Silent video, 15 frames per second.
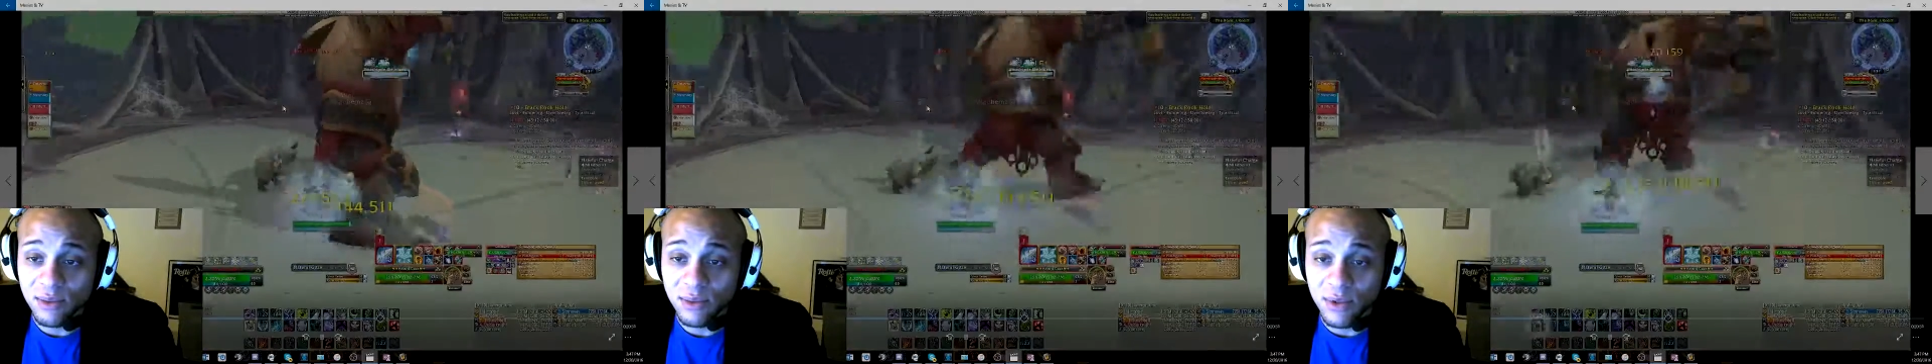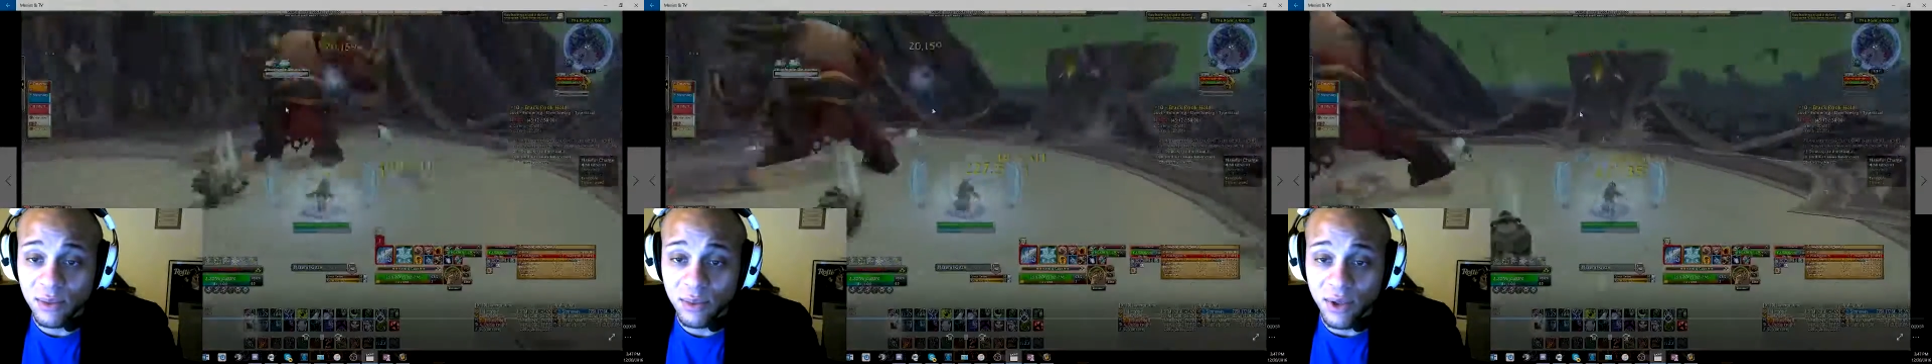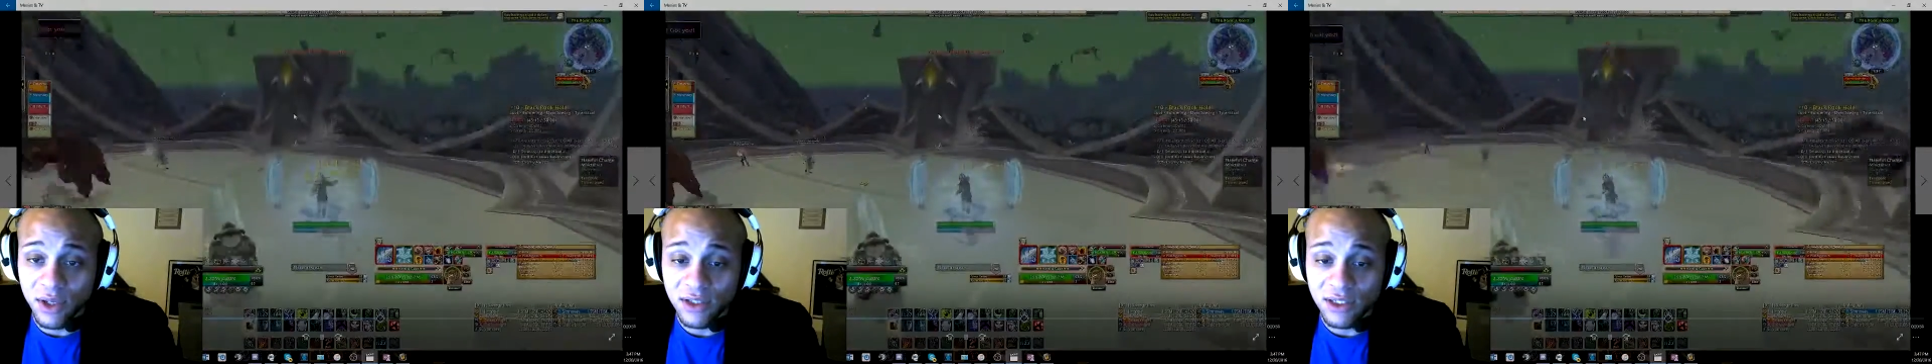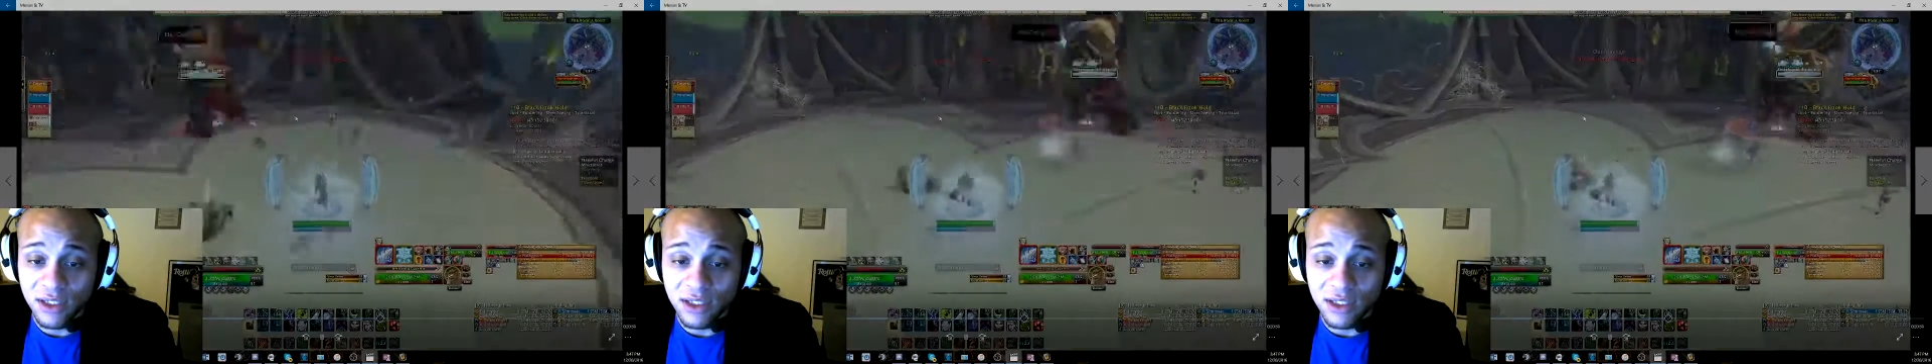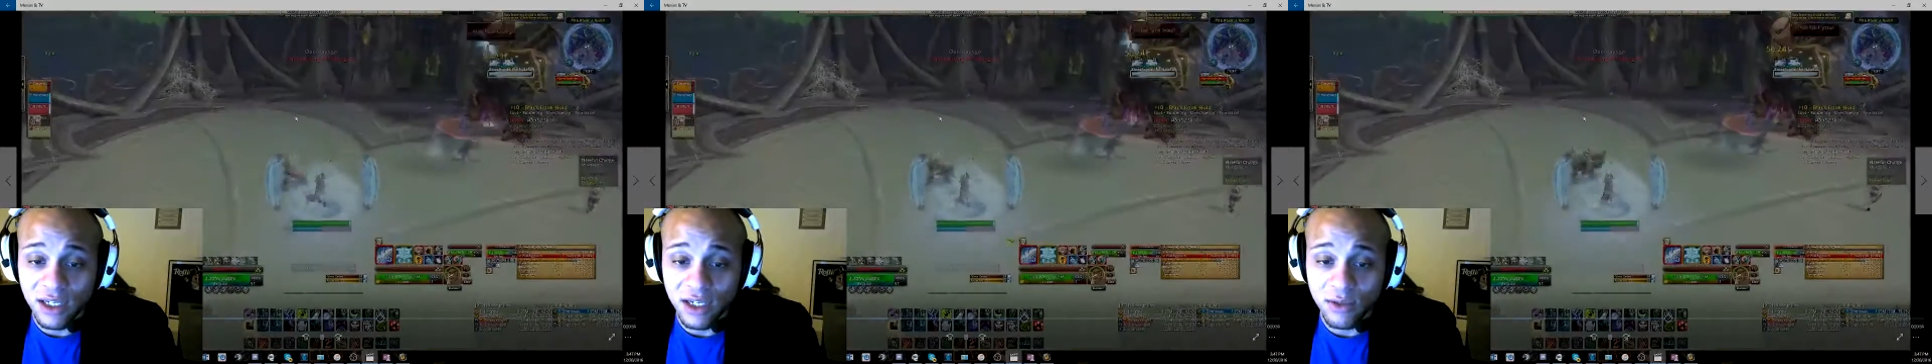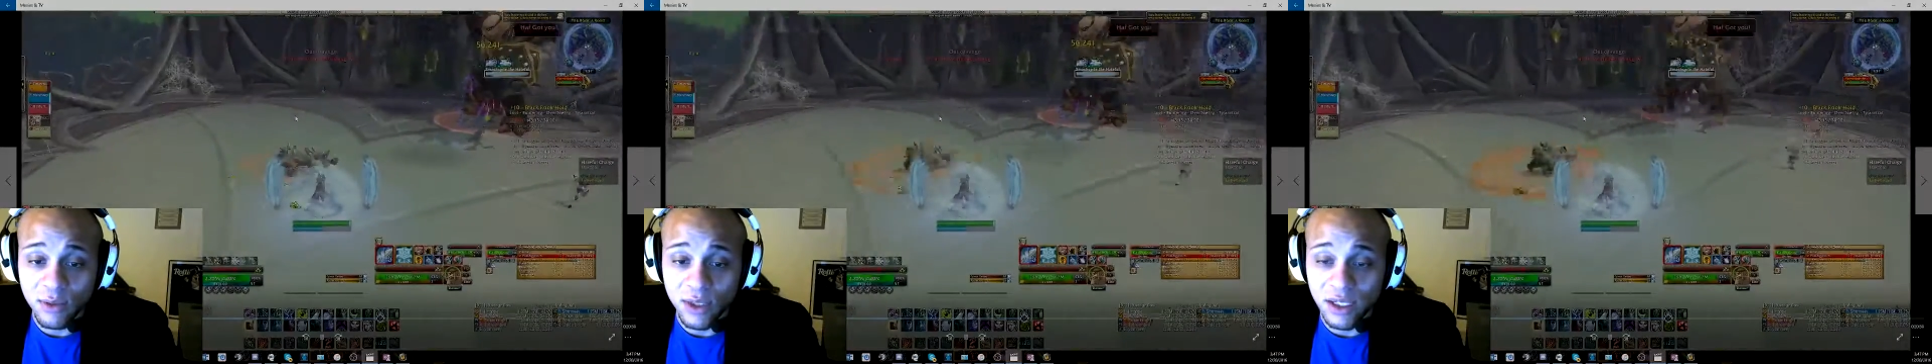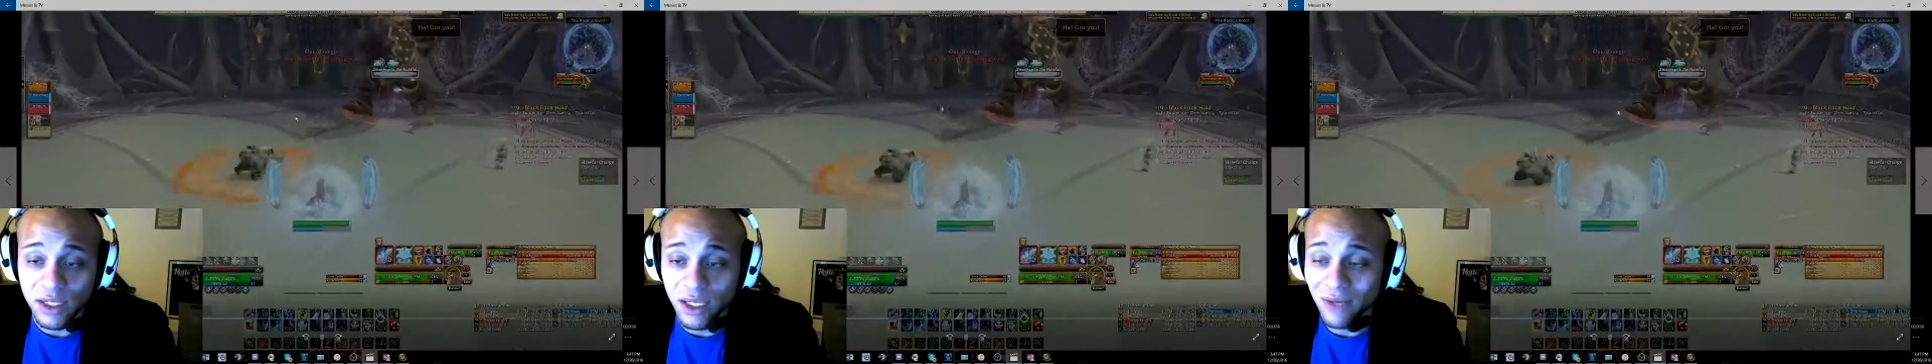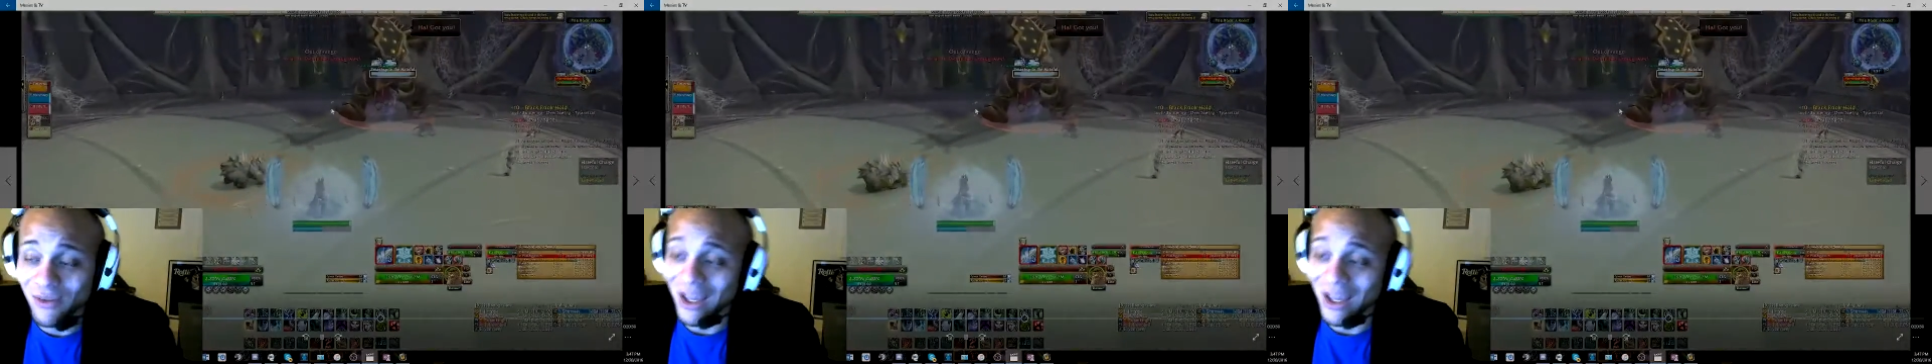but the boss didn't die quick enough.